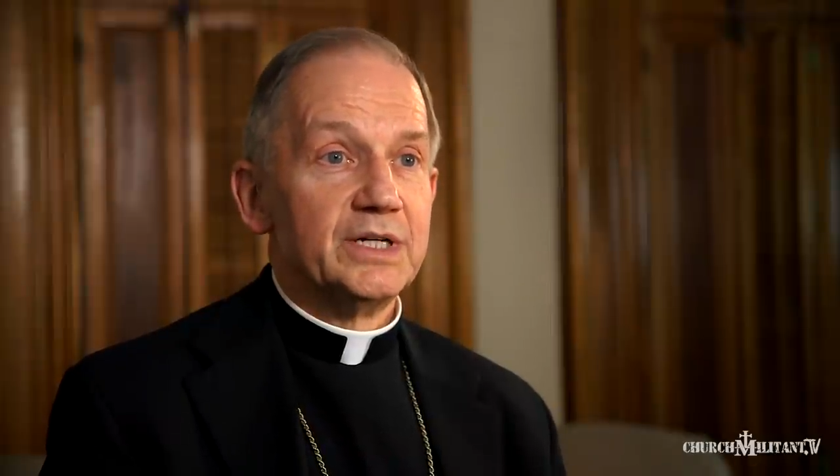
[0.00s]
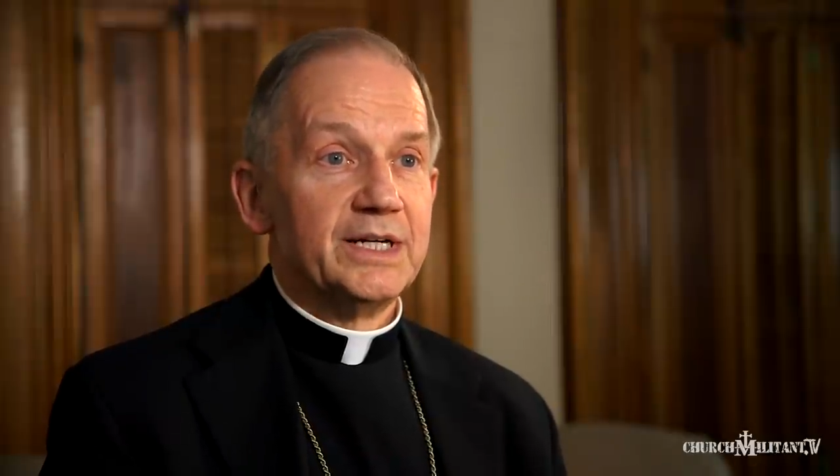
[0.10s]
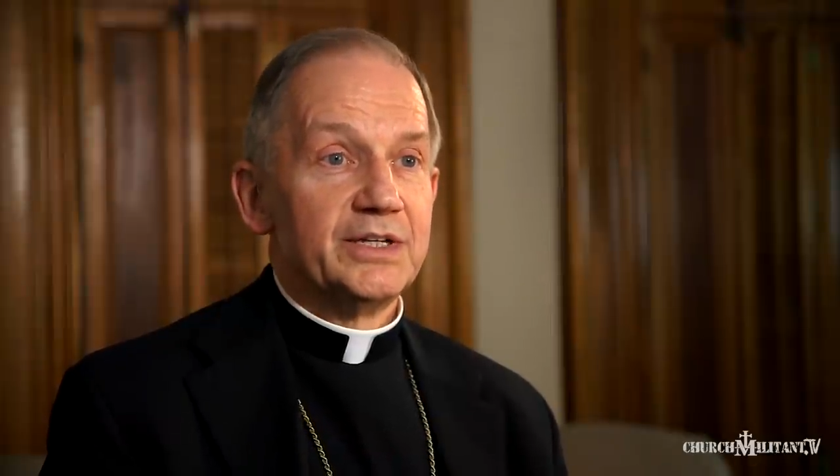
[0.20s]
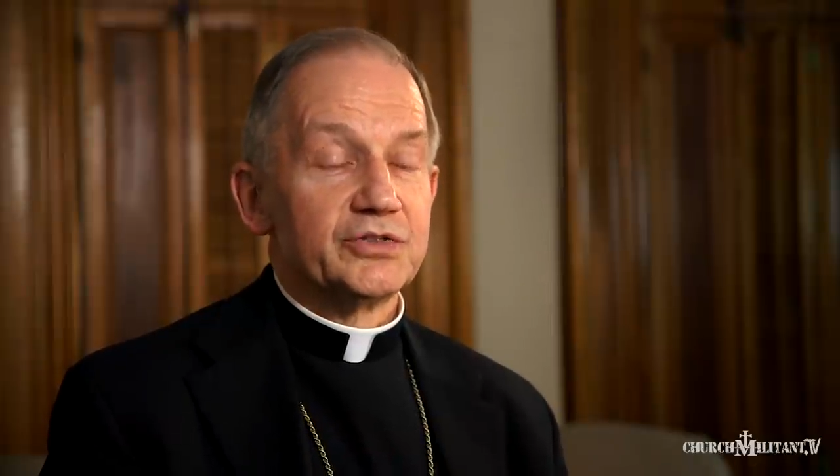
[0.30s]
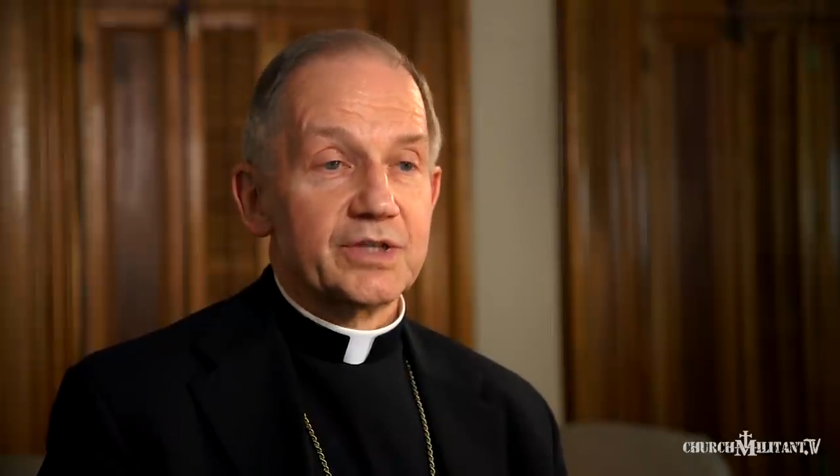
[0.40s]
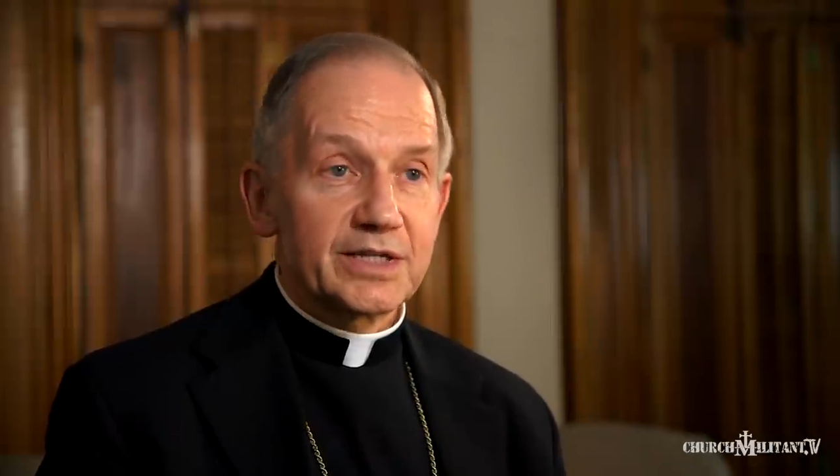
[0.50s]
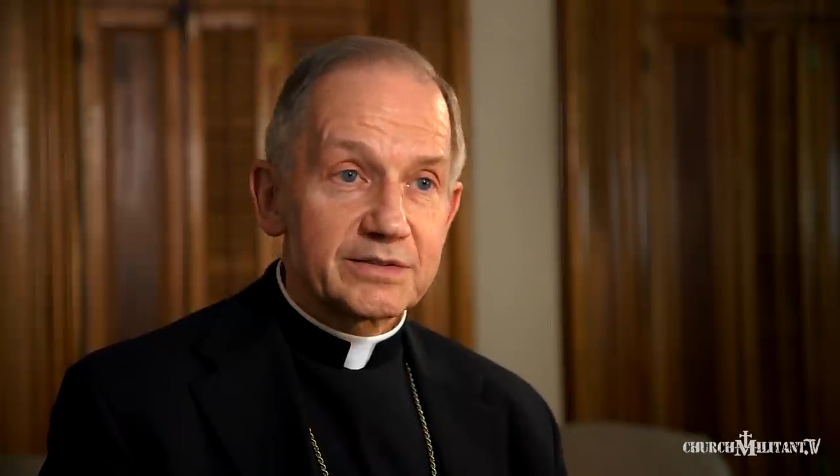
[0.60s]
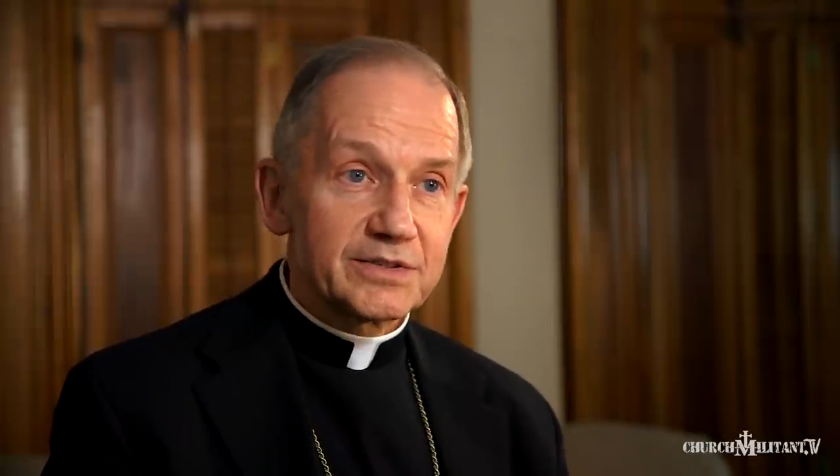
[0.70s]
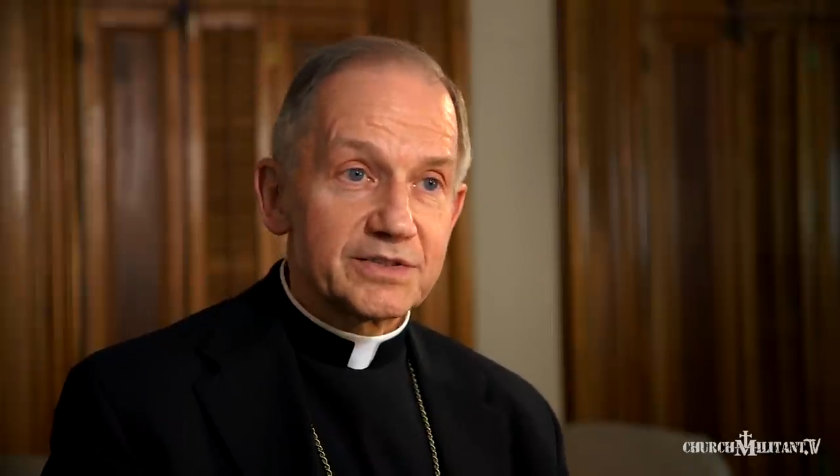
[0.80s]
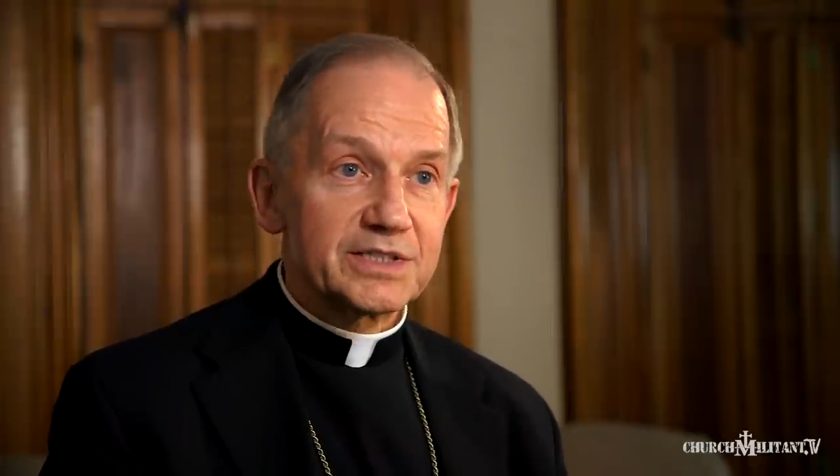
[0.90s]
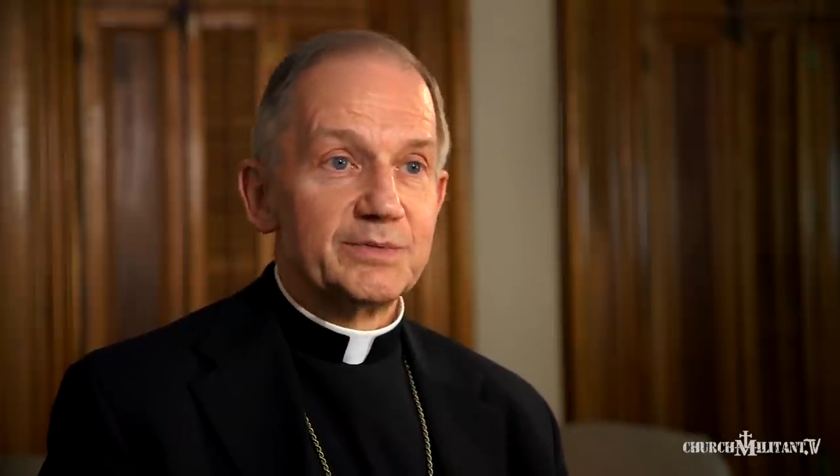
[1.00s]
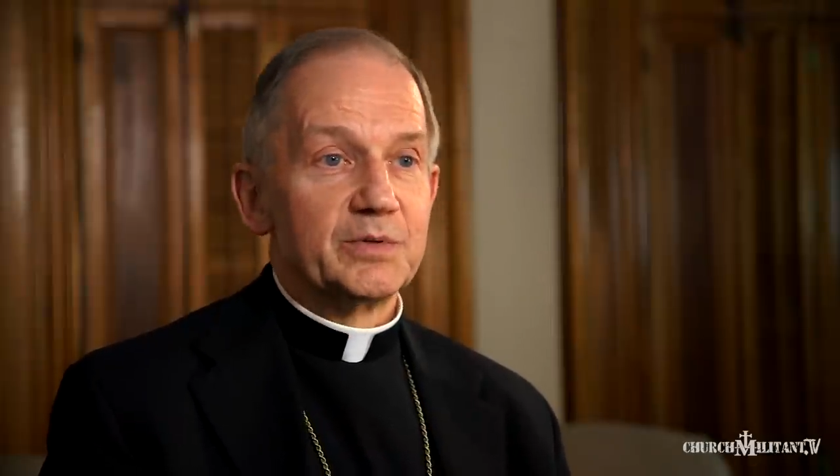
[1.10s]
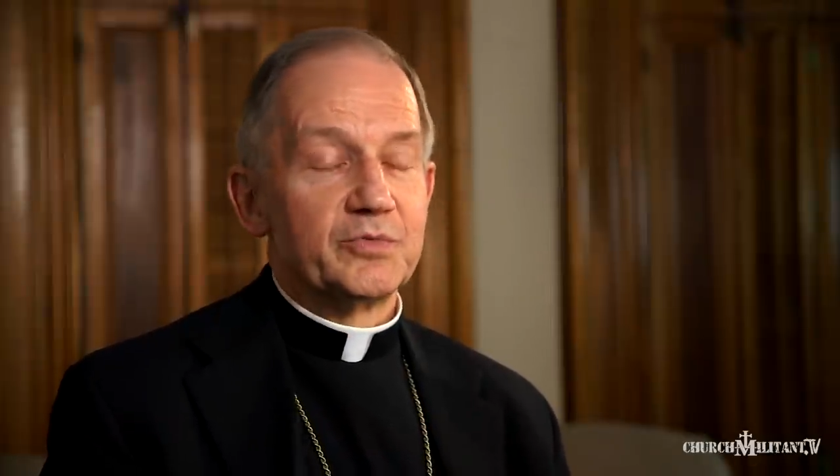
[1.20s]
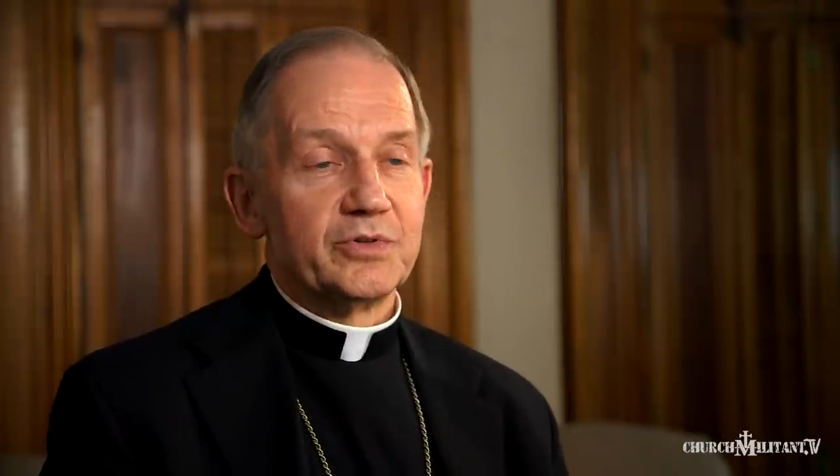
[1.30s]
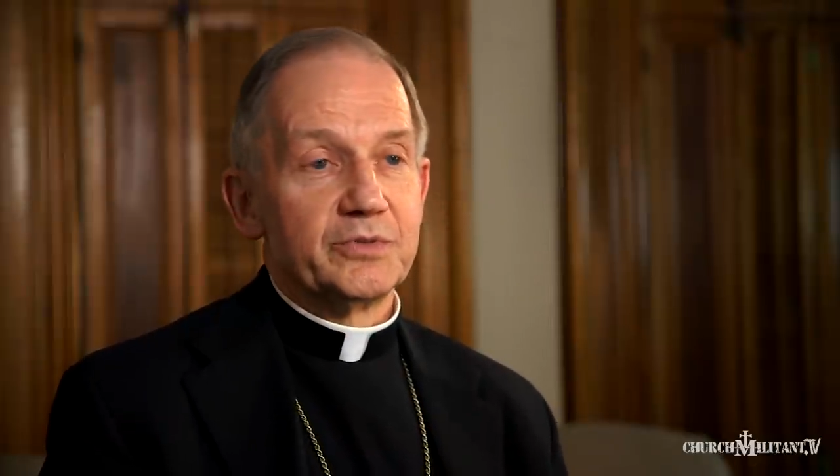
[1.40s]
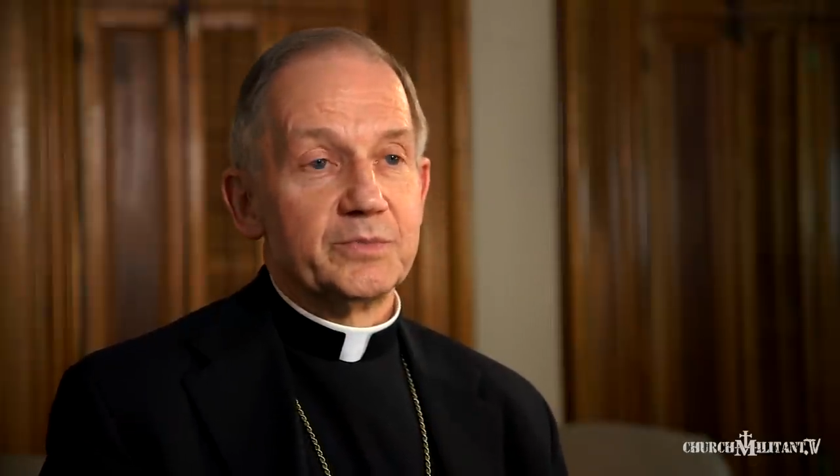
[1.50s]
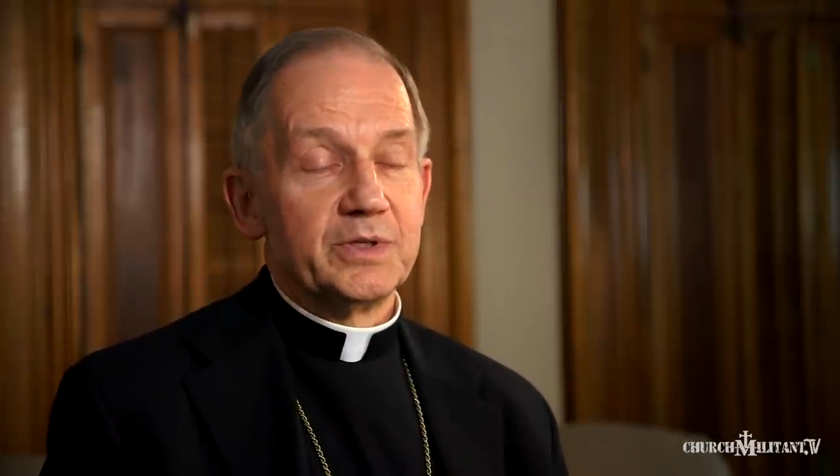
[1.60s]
Mm-hmm. So that didn't seem to